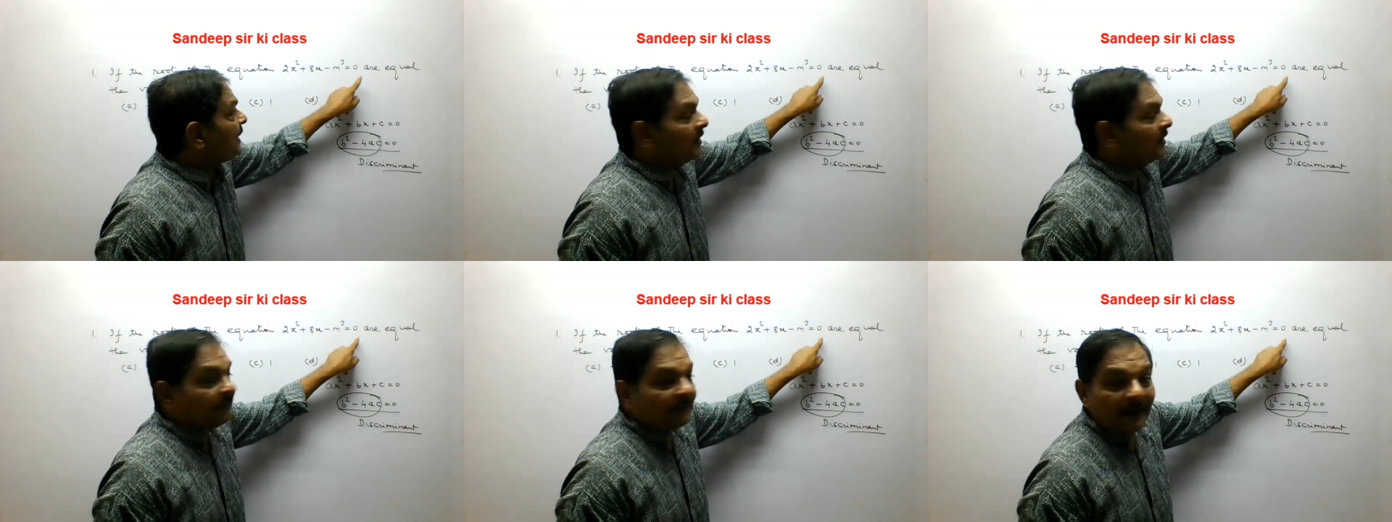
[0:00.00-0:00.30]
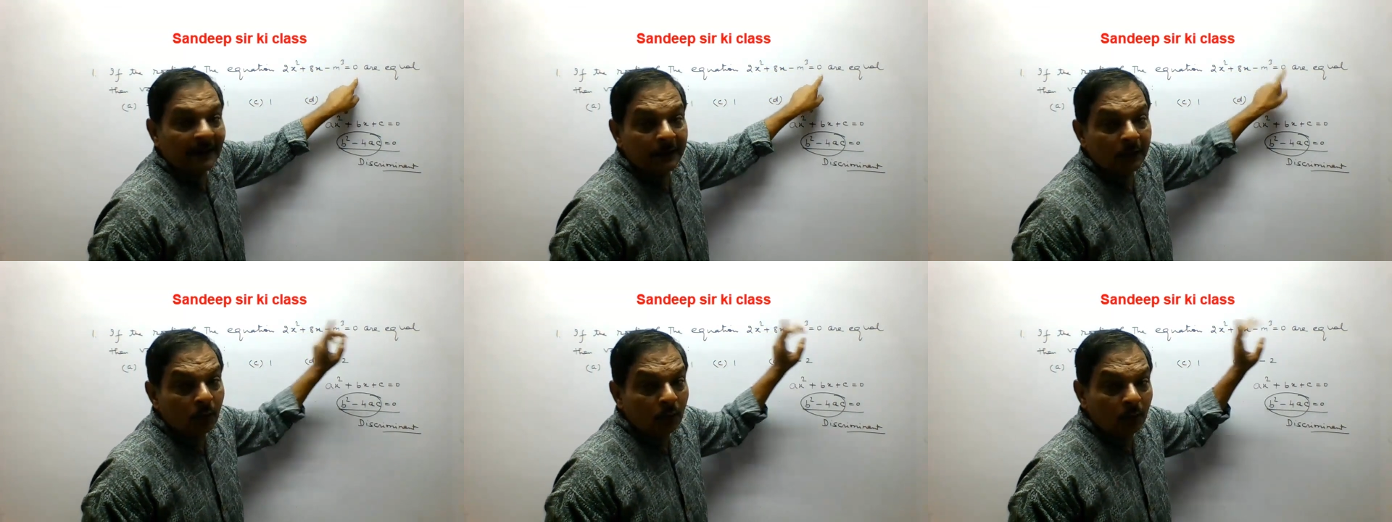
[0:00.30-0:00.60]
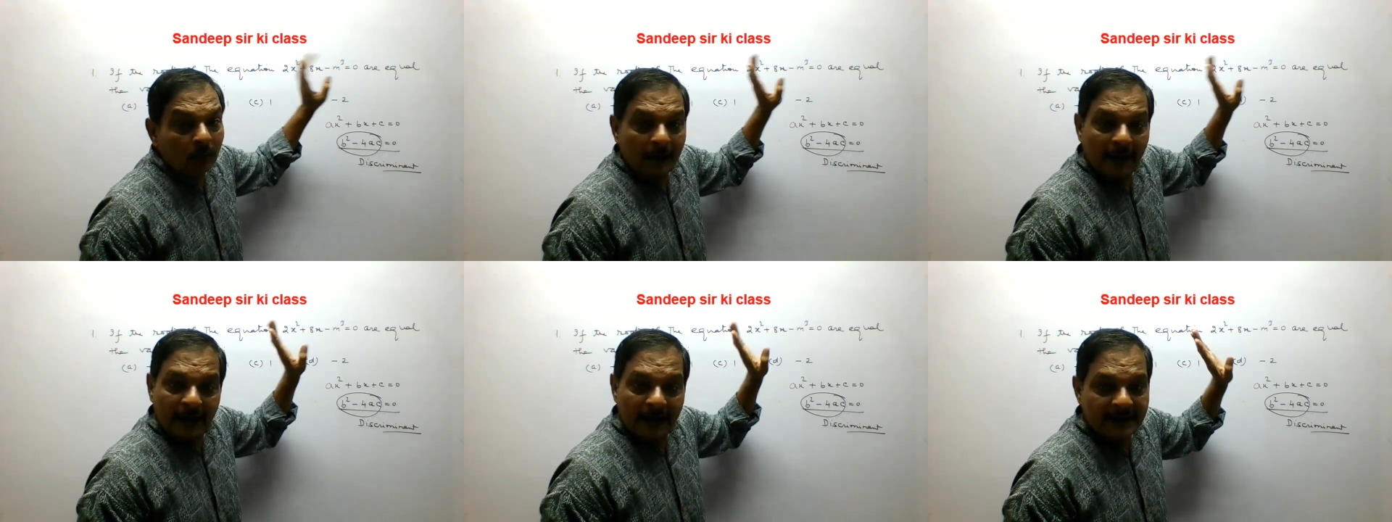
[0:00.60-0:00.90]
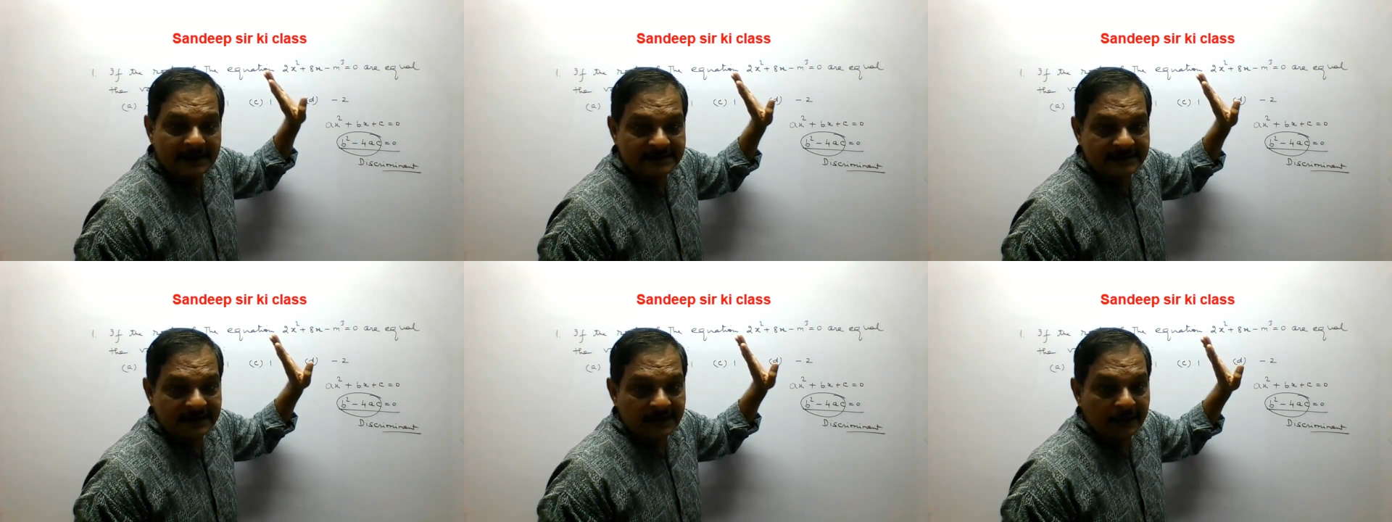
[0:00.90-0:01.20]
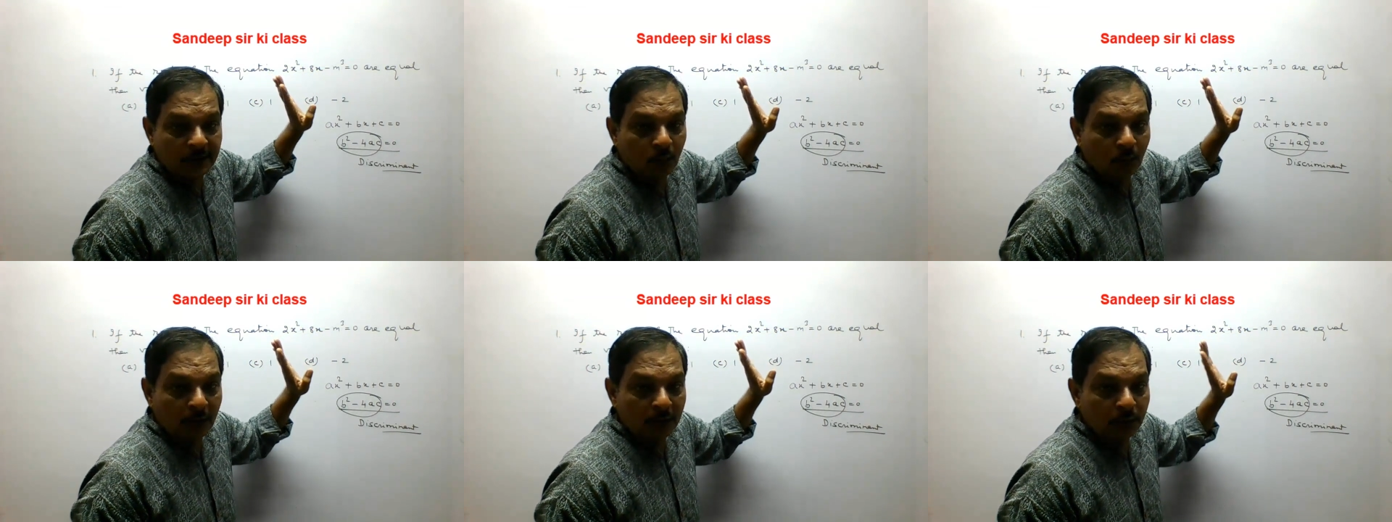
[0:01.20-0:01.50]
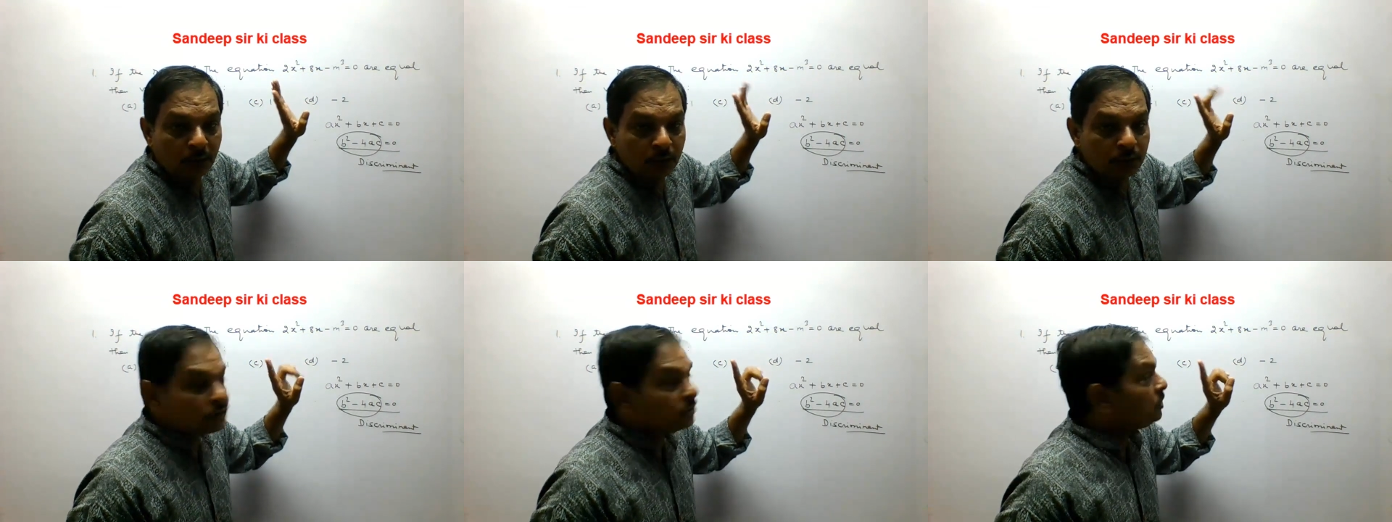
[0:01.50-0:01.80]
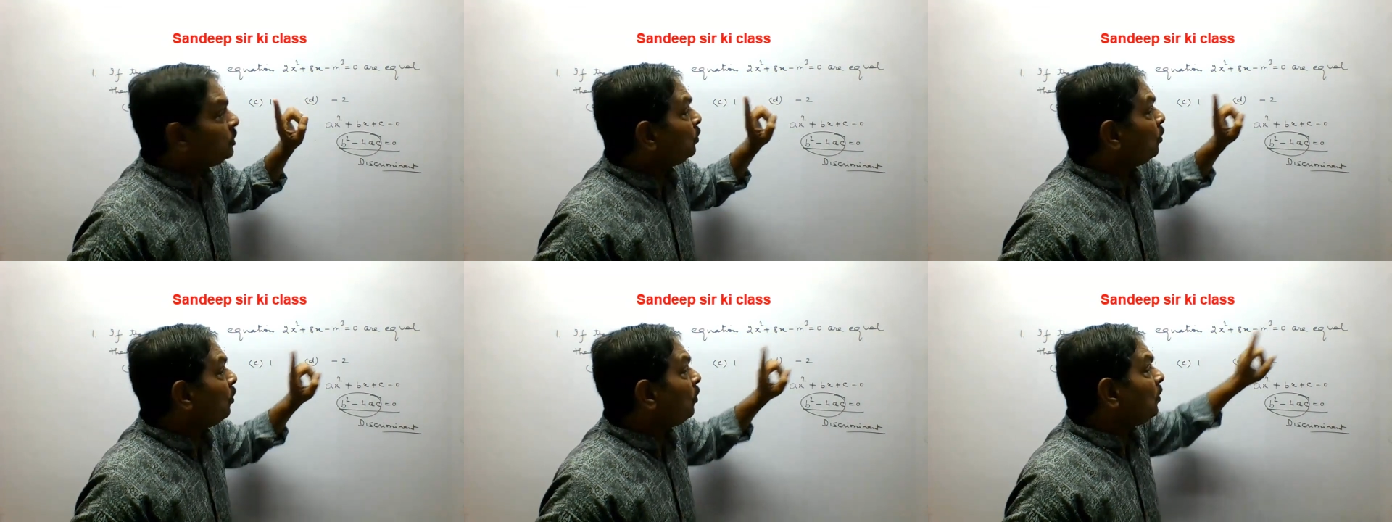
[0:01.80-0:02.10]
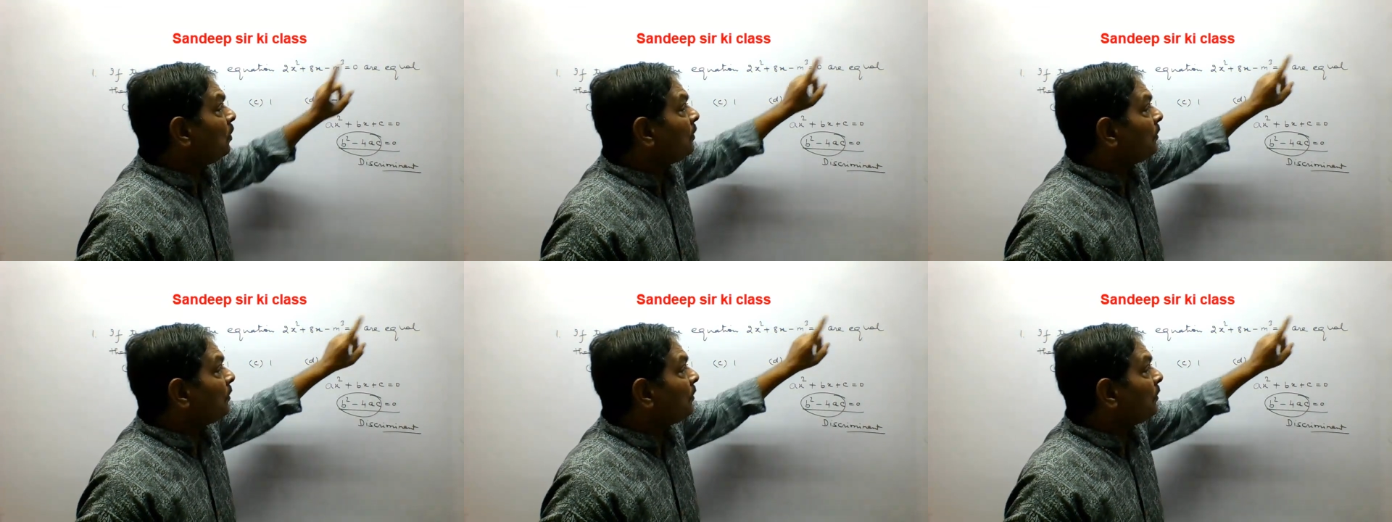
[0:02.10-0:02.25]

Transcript: value as equal to 0